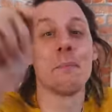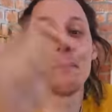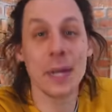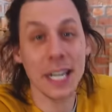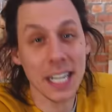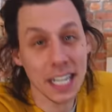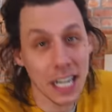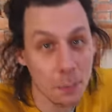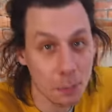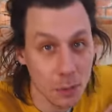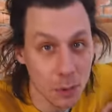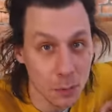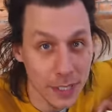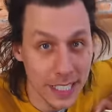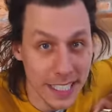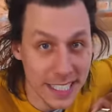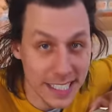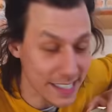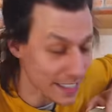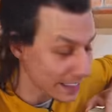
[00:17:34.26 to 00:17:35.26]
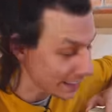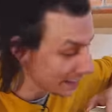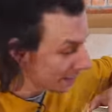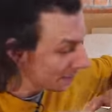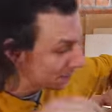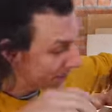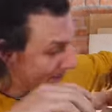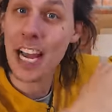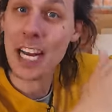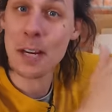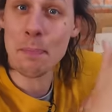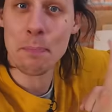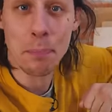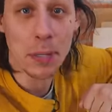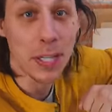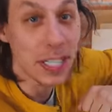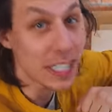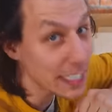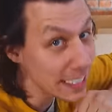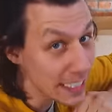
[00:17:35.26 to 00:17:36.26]
been a couple of weeks and I've had
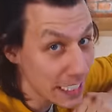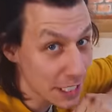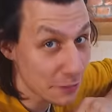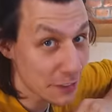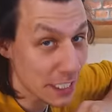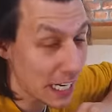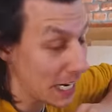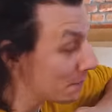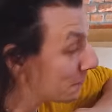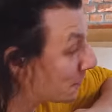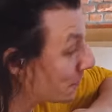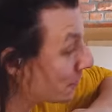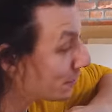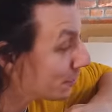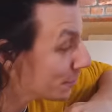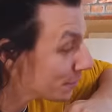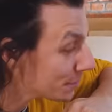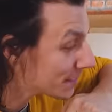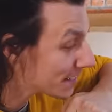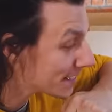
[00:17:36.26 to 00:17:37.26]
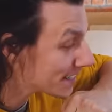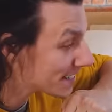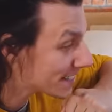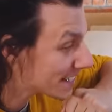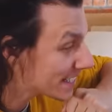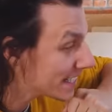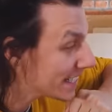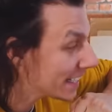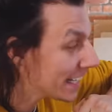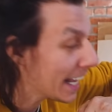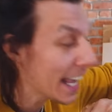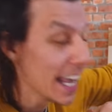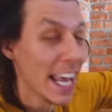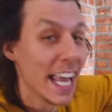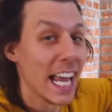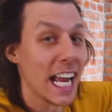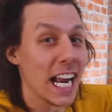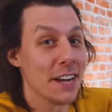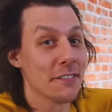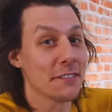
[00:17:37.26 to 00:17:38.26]
plenty of time to use this thing
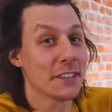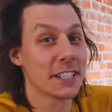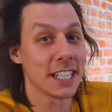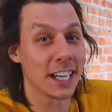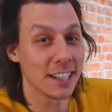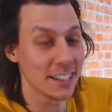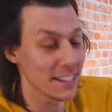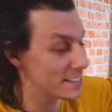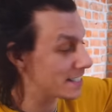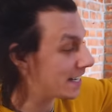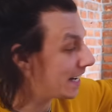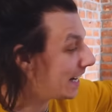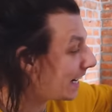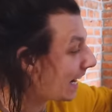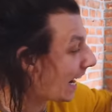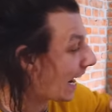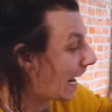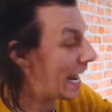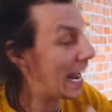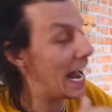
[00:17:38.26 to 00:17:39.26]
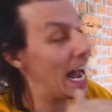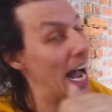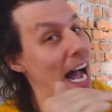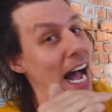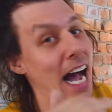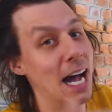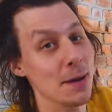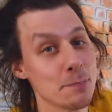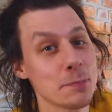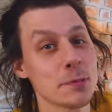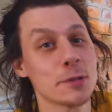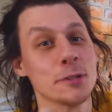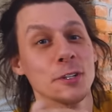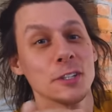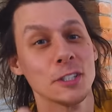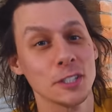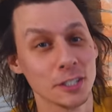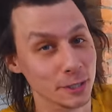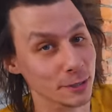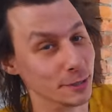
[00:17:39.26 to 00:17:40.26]
and gotta say, I
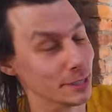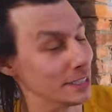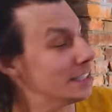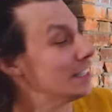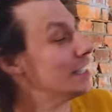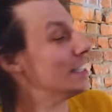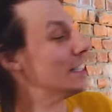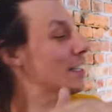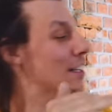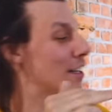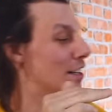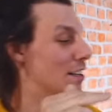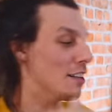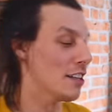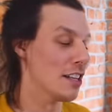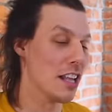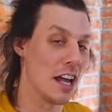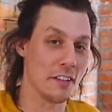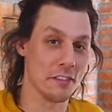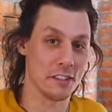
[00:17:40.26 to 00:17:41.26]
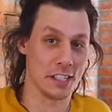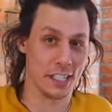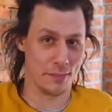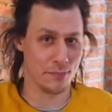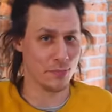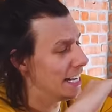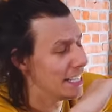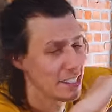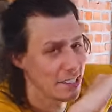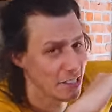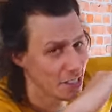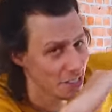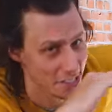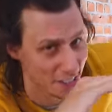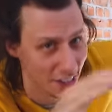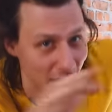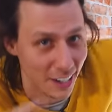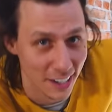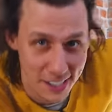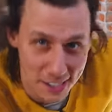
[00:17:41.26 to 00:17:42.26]
absolutely love it. It's just
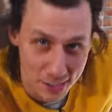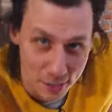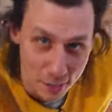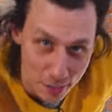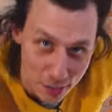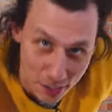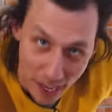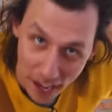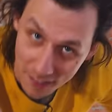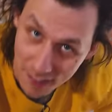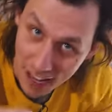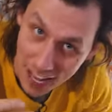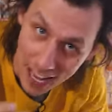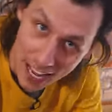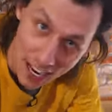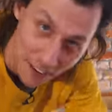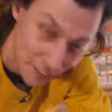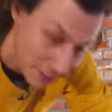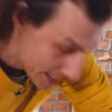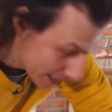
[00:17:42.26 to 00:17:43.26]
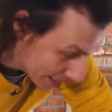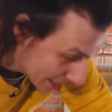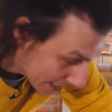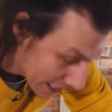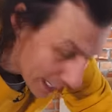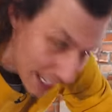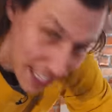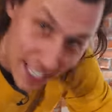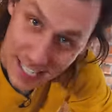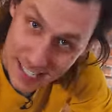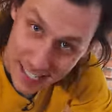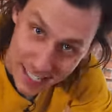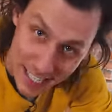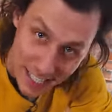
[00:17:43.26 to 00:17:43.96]
awesome to have everything easily